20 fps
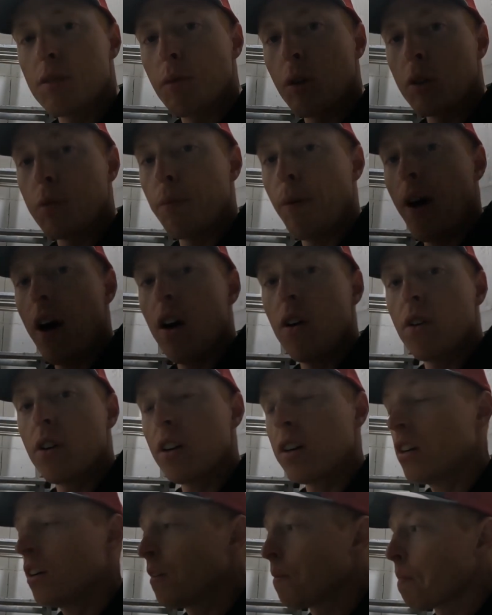much
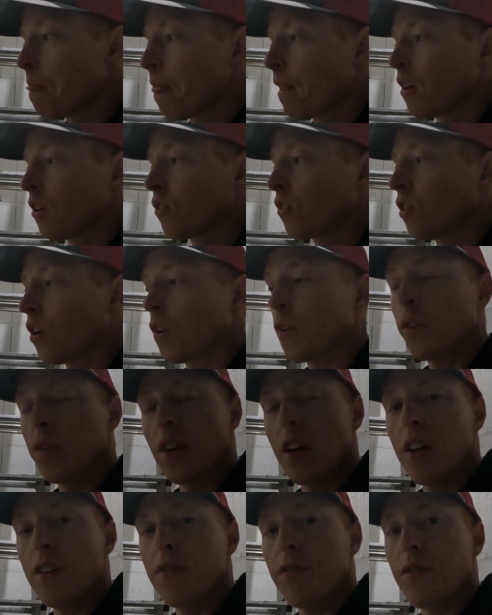power, so I'll
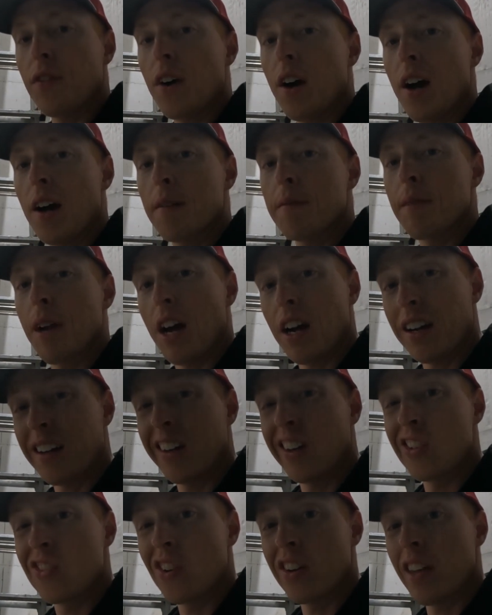see if I'm not gonna
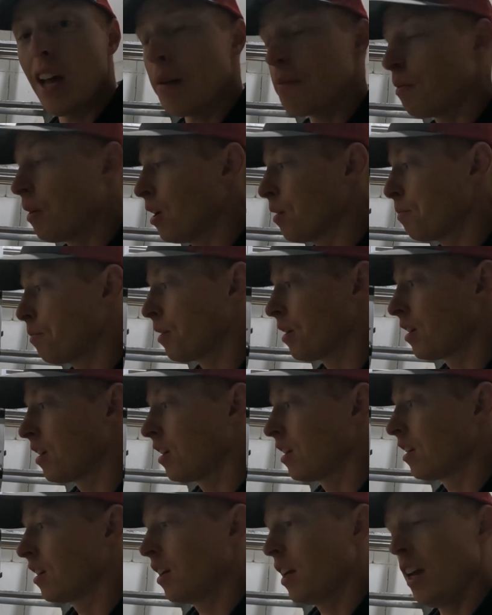enjoy that part, but
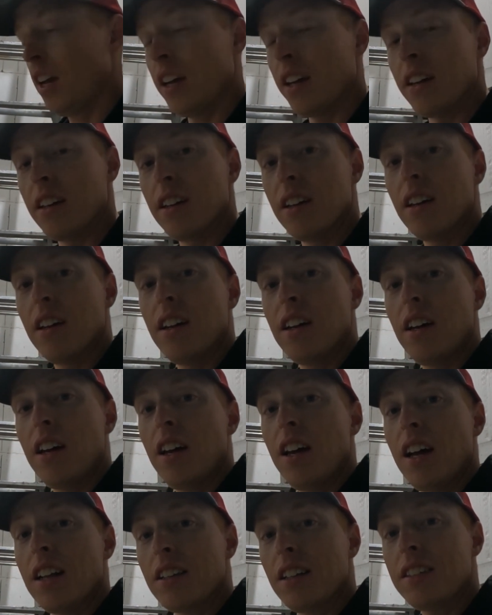hey,
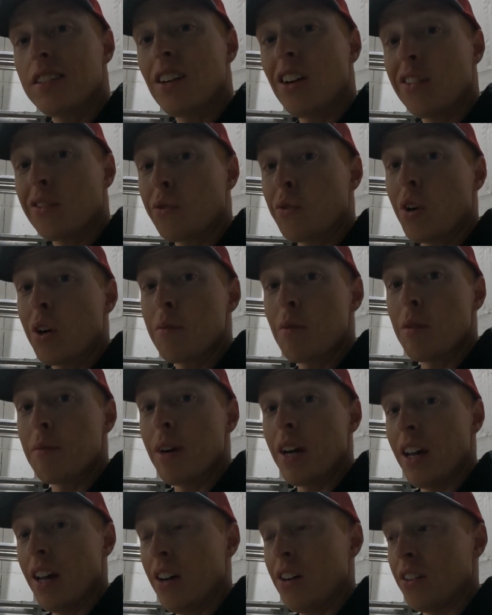at least I don't have to worry about
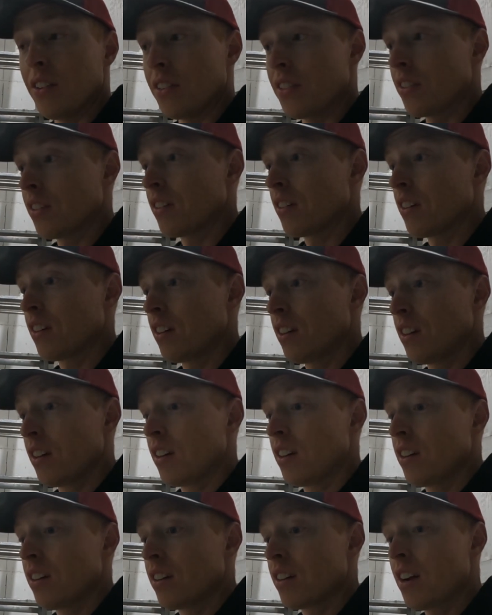my health.
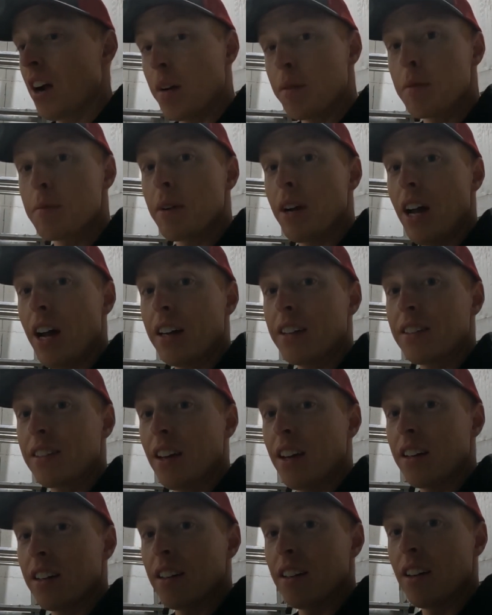Carbon
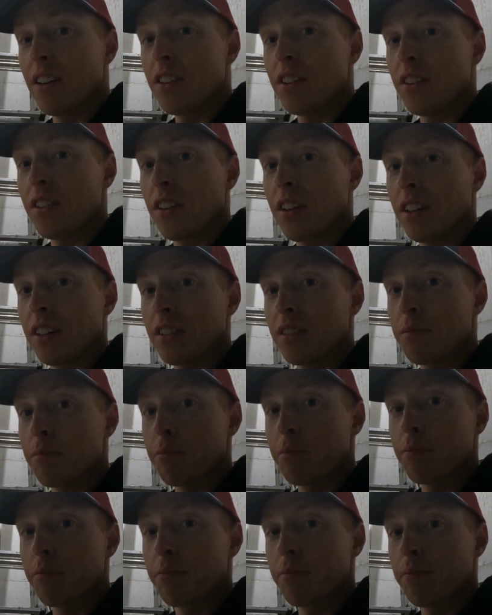monoxide and other things,
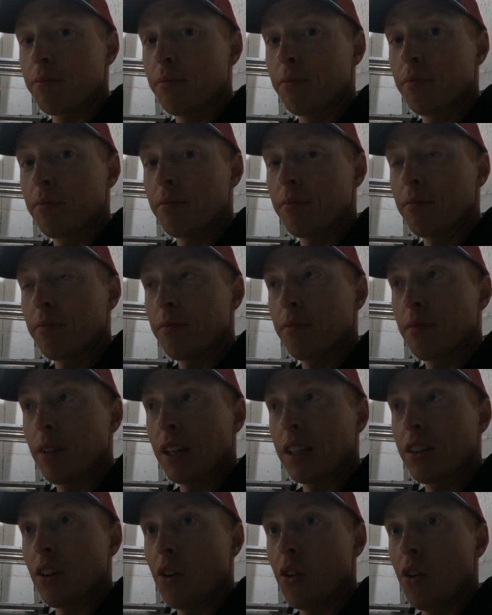
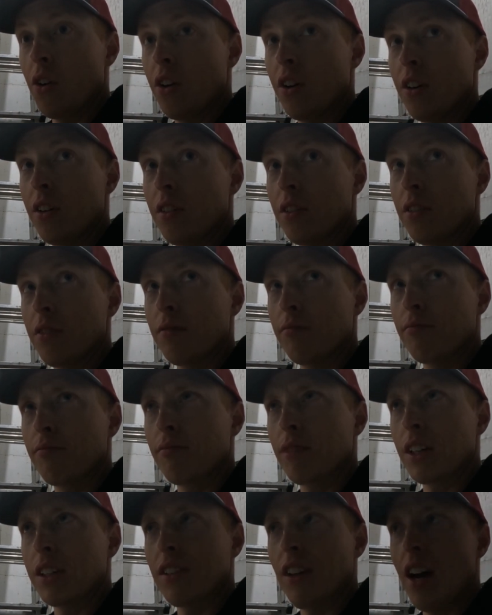like the oil
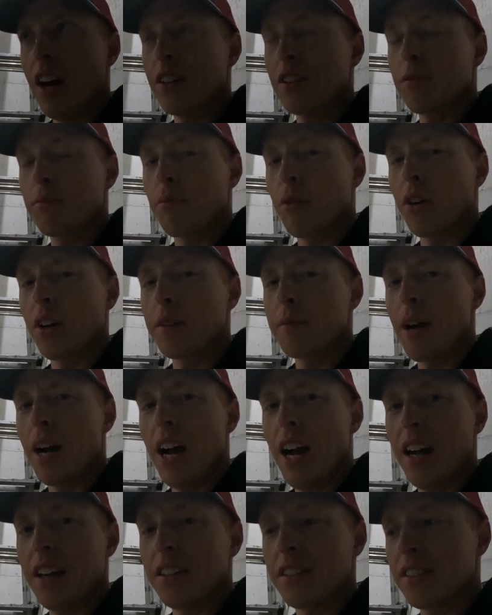exhaust burning
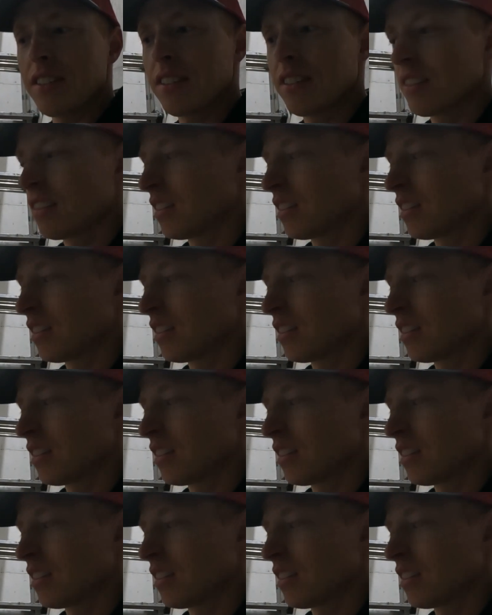my eyes.